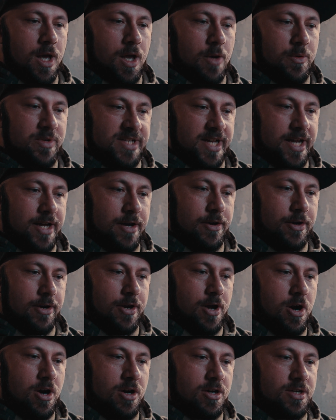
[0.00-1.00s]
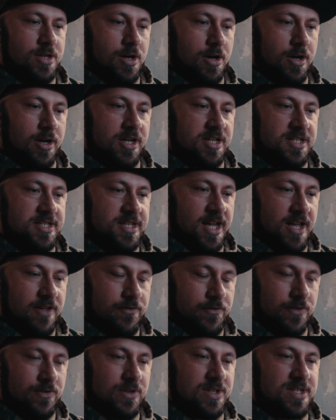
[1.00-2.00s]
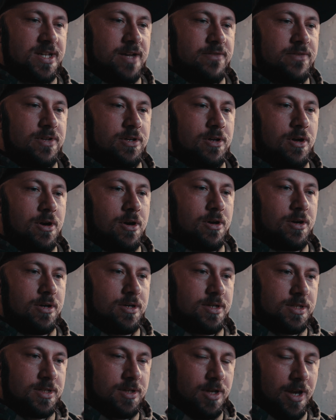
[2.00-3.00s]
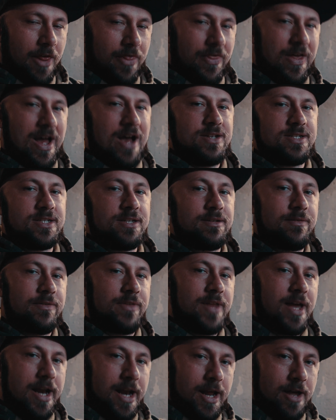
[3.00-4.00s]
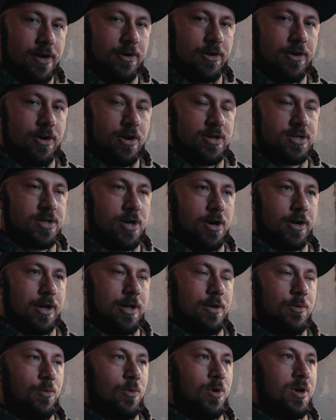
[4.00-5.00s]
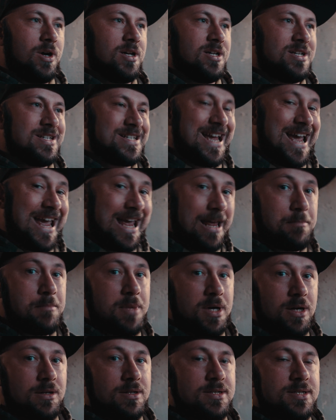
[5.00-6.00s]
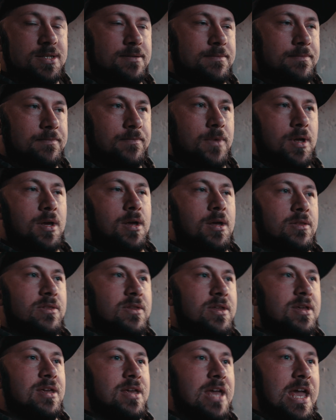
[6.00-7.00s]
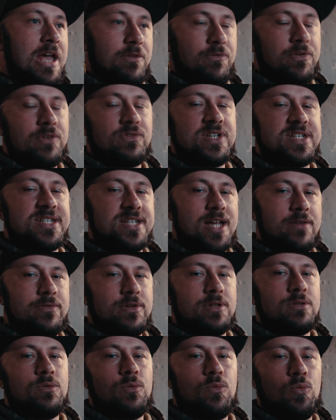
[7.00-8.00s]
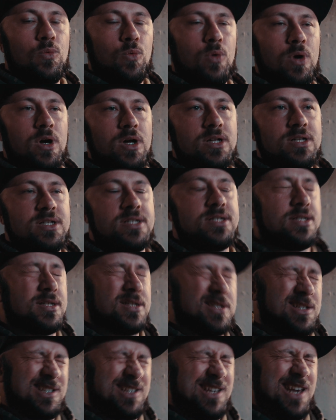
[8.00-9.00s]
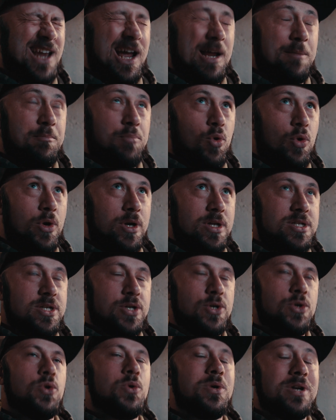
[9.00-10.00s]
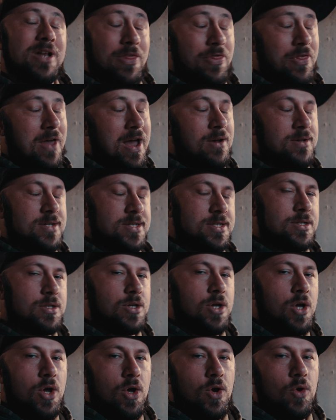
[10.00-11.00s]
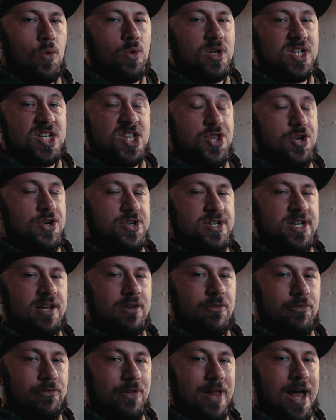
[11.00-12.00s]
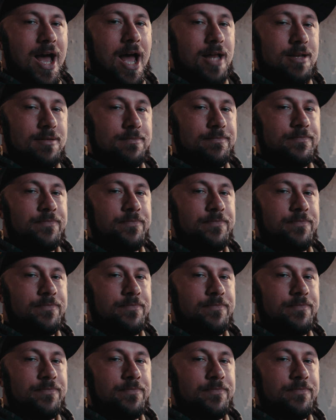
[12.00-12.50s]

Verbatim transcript: it was eight hundred yard targets, eight fifty-seven yard, and one thousand. That eight hundred yard target was eight mils. The eight fifty-seven was nine point two, and one thousand was thirteen flat.